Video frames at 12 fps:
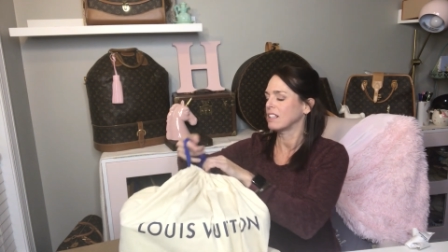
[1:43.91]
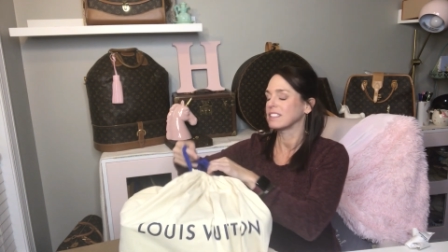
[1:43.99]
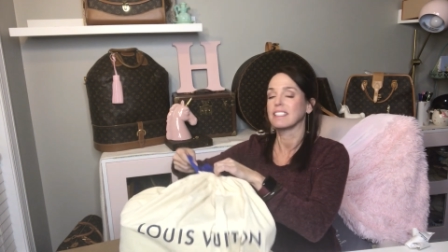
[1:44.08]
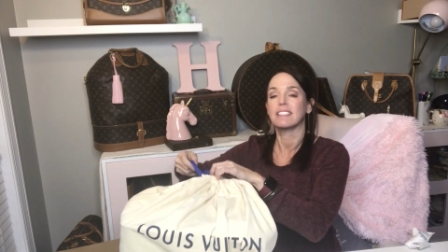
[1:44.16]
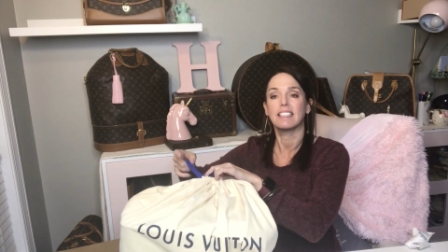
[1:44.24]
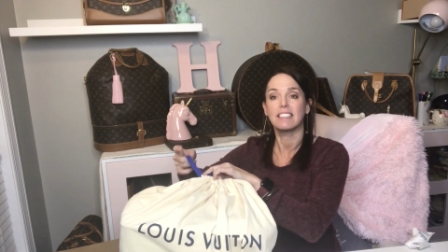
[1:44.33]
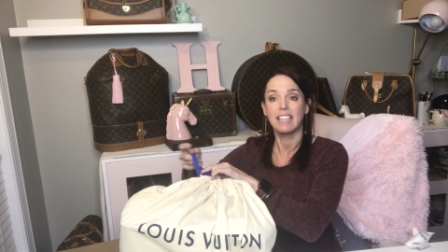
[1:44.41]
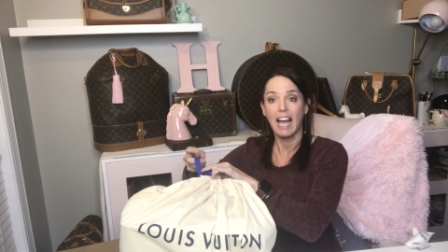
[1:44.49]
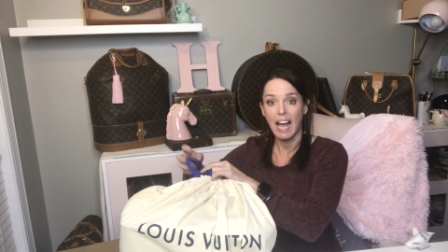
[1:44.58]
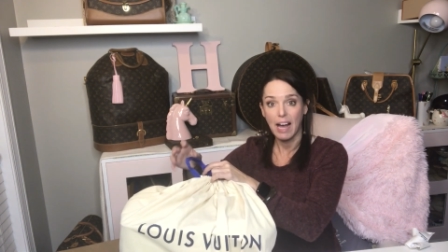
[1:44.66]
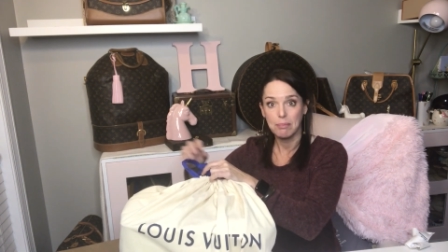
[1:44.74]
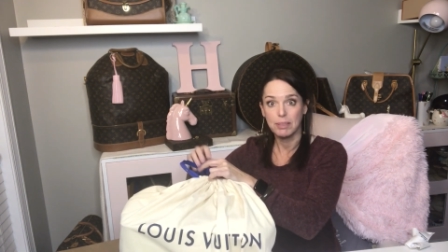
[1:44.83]
This has
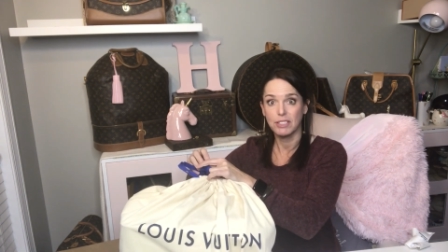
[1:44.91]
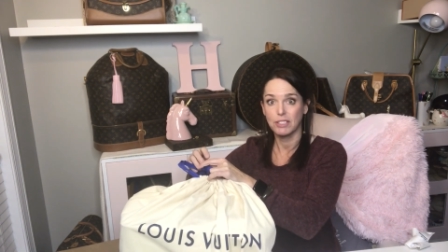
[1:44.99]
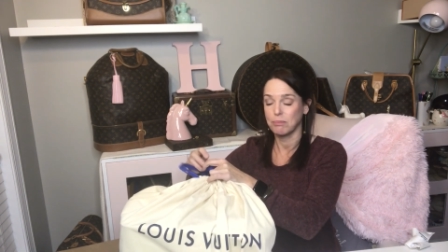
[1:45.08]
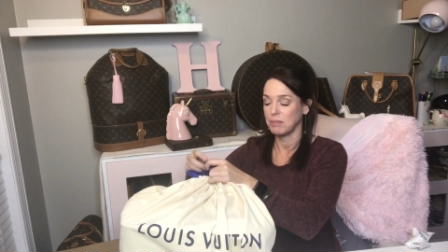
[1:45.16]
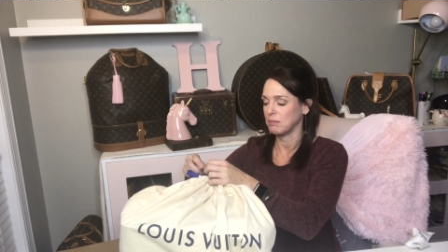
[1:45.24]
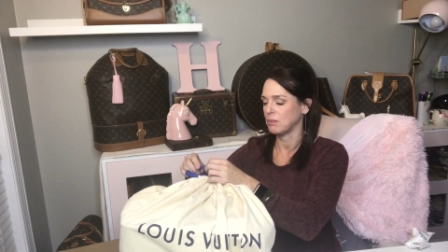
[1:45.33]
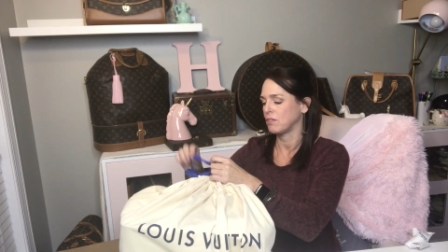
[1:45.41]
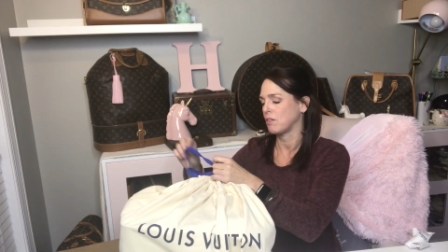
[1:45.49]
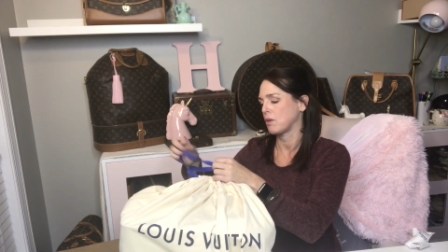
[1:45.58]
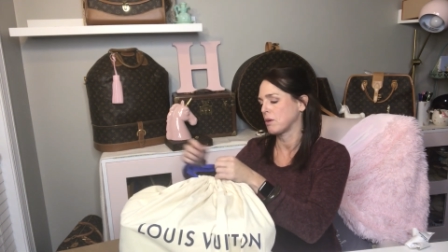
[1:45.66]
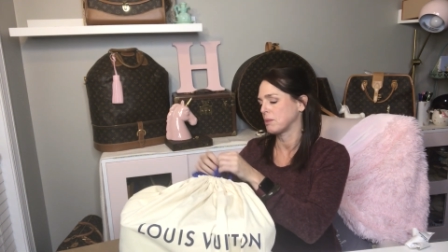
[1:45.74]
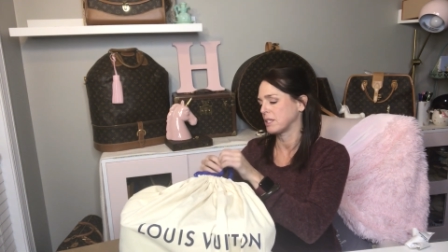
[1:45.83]
happened to me
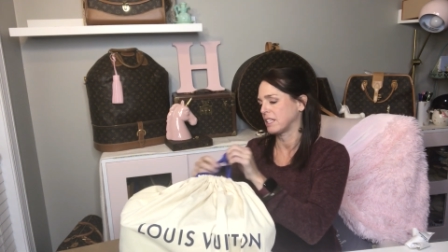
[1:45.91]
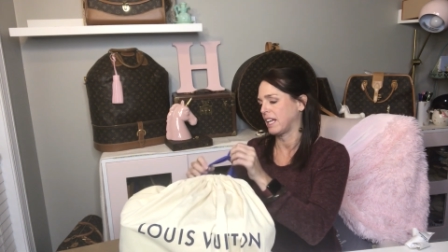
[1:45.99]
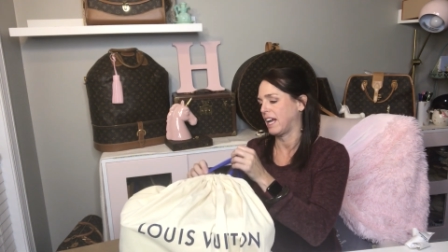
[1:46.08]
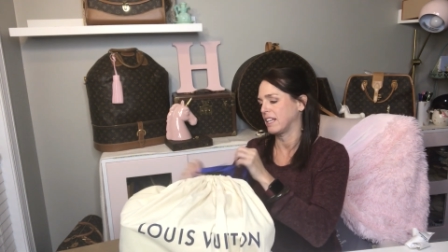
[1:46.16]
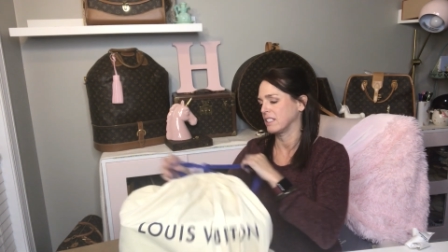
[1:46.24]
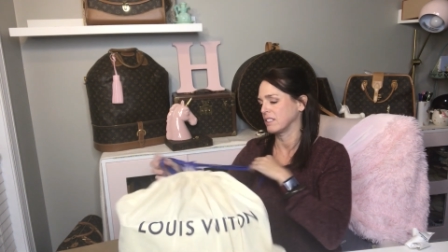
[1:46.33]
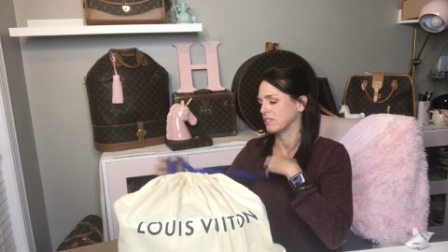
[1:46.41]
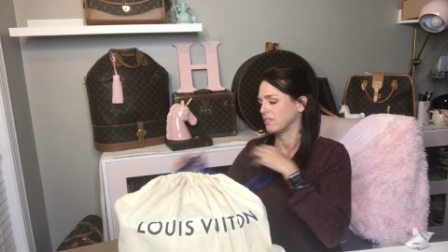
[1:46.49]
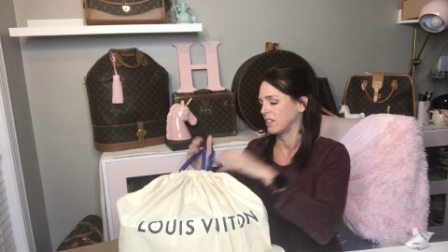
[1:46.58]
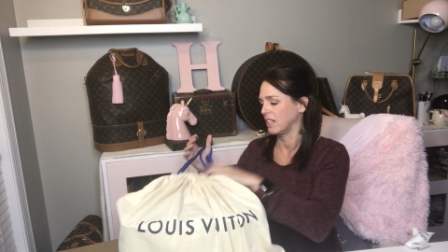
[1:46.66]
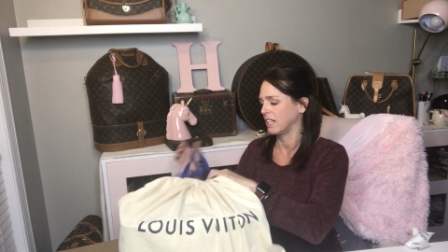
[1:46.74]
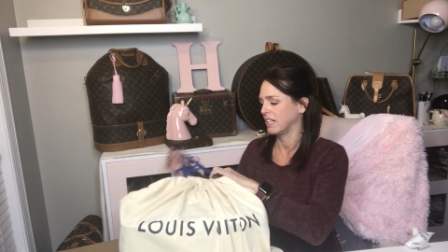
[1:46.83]
before, but that is
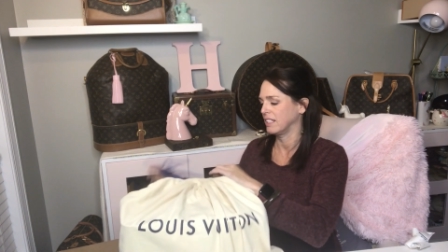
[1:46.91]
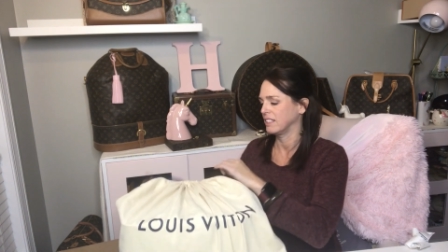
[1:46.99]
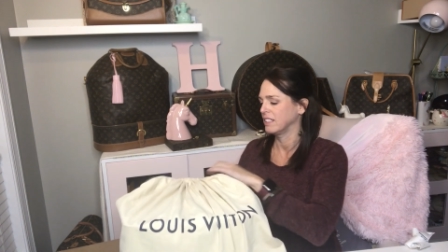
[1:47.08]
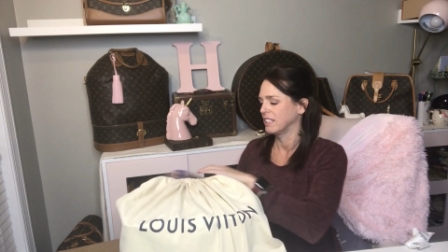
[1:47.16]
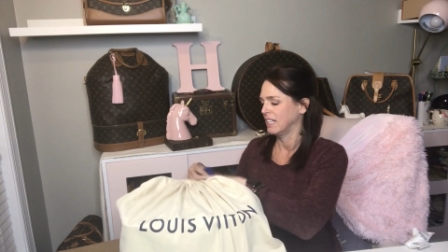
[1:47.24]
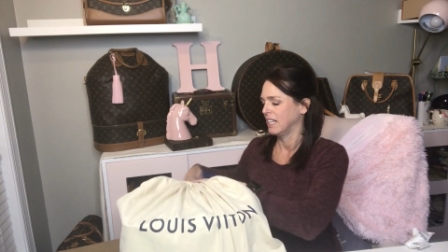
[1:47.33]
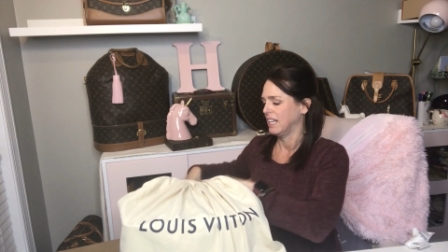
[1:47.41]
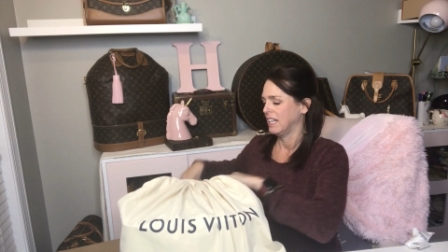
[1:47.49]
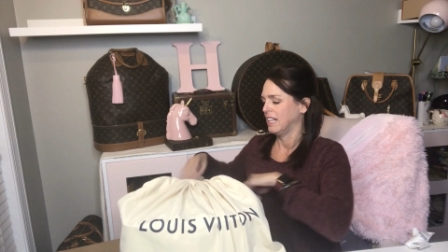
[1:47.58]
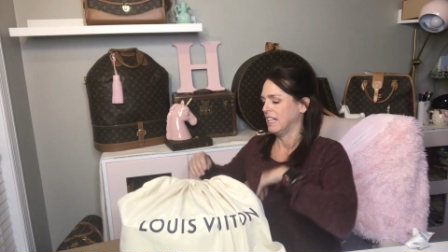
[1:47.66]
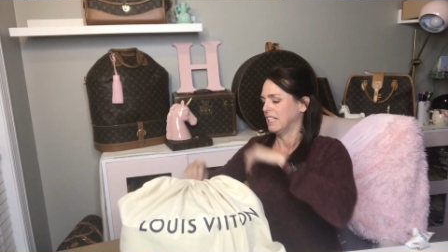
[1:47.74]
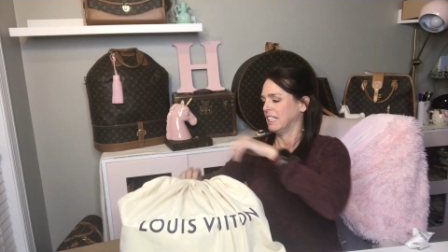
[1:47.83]
fine.
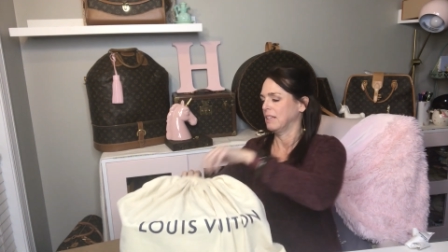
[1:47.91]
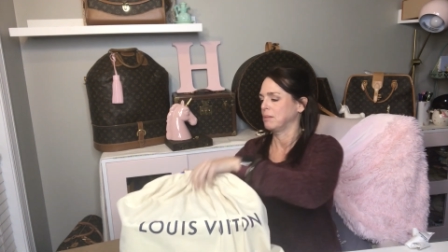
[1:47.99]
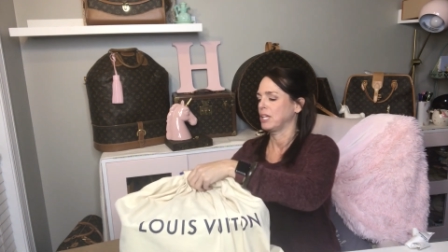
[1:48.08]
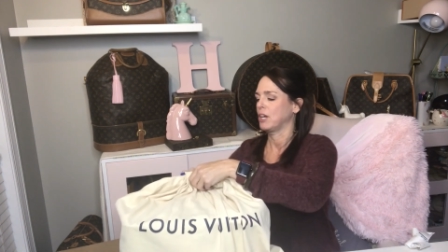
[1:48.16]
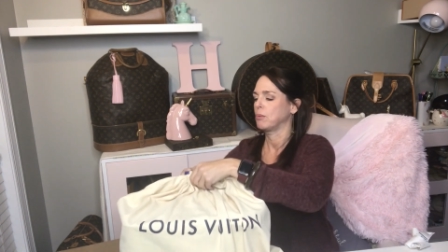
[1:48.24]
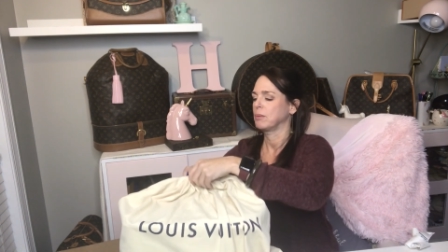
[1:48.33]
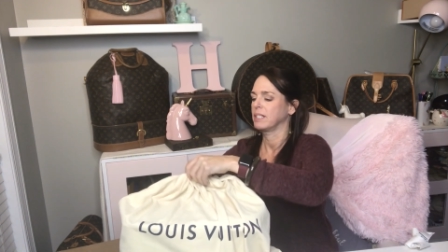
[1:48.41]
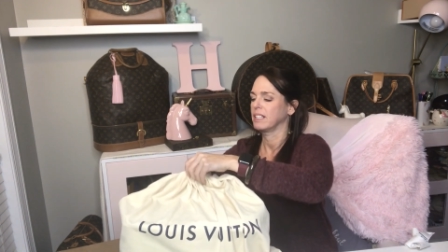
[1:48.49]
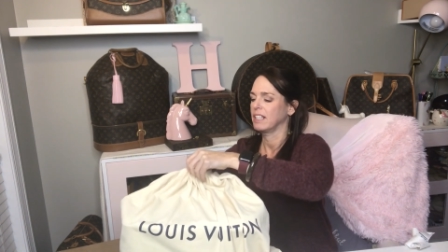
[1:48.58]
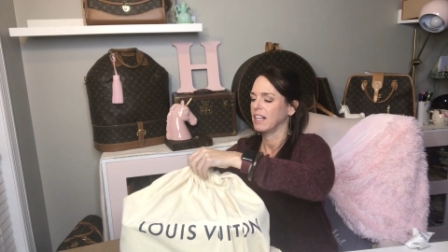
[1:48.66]
Let me open it